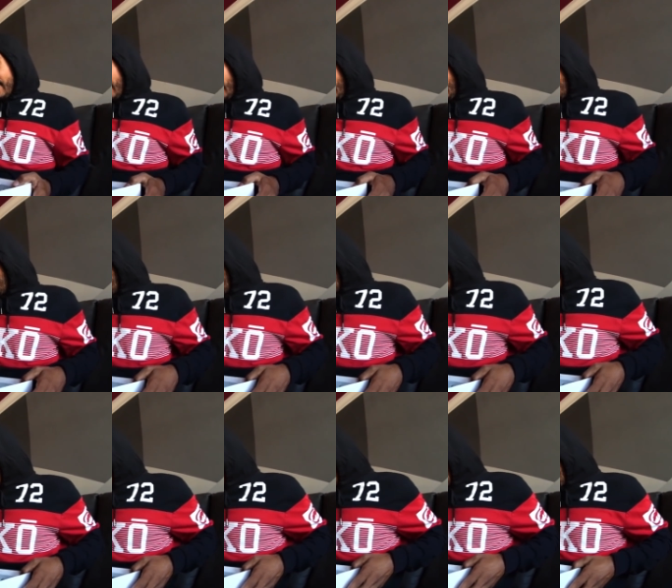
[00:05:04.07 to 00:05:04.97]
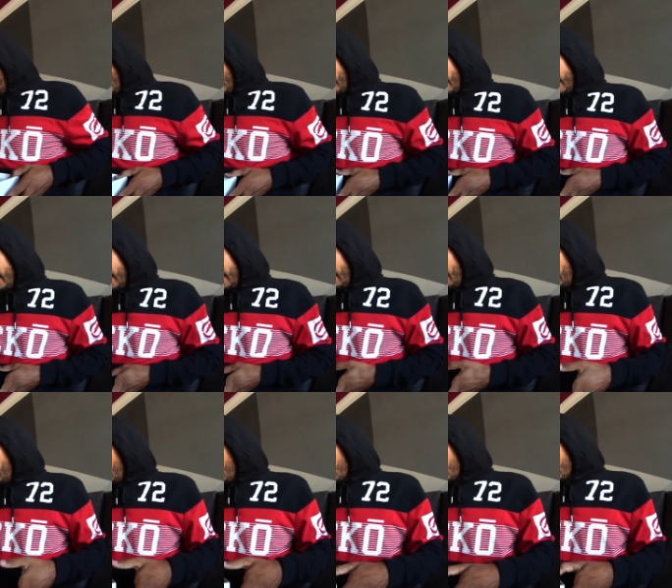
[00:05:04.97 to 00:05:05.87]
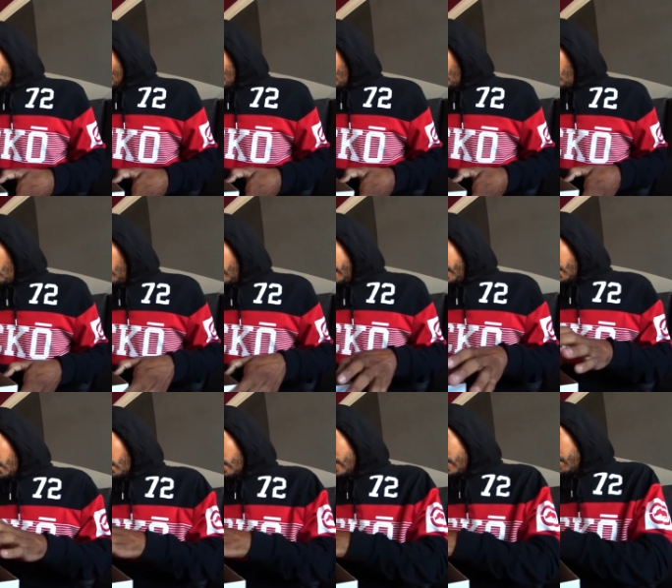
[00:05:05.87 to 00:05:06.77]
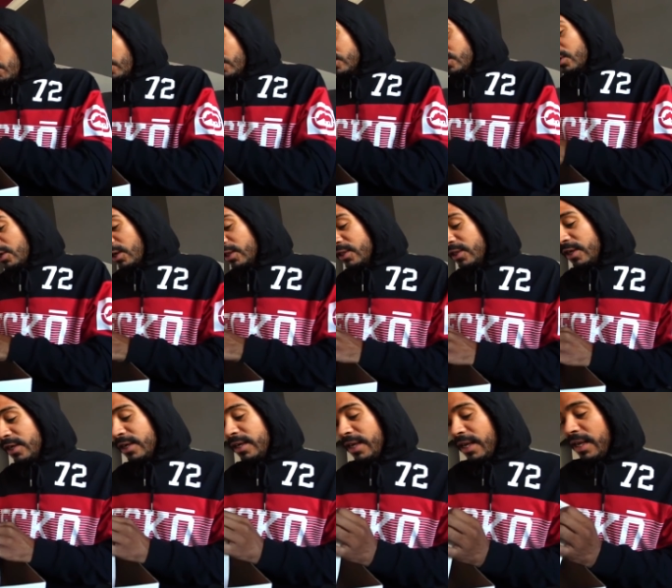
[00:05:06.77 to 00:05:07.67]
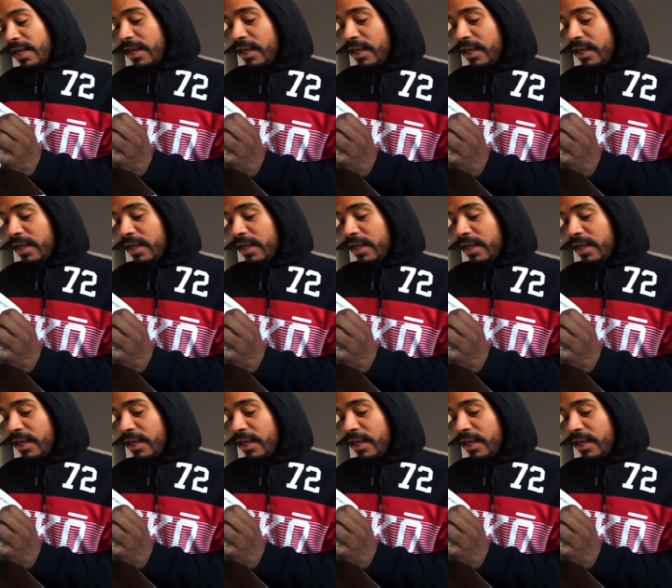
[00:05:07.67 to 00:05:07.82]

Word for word: I get my own pair. With this first model, it's called the